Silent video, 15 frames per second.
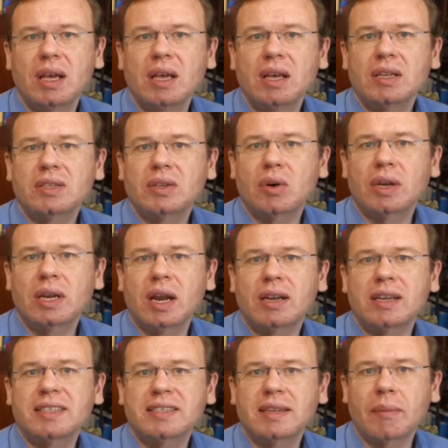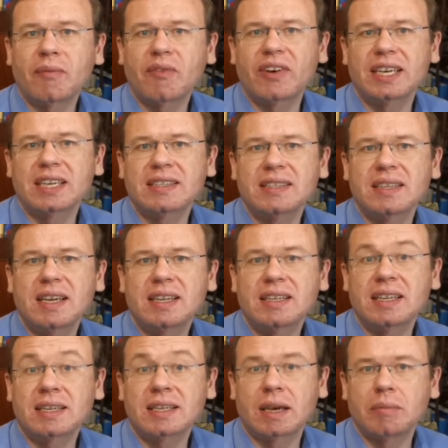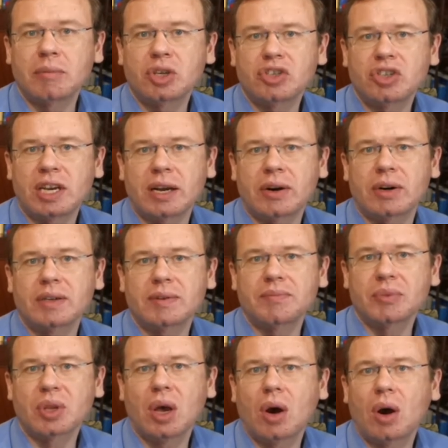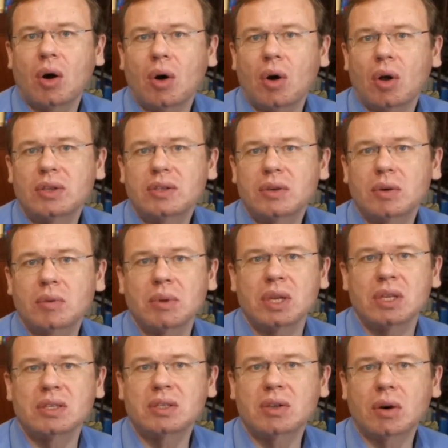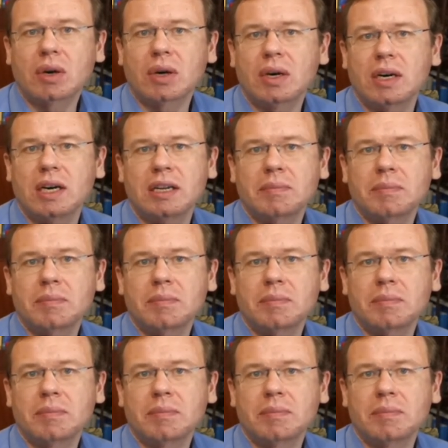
So there are some things that can be shared. Also, soccer and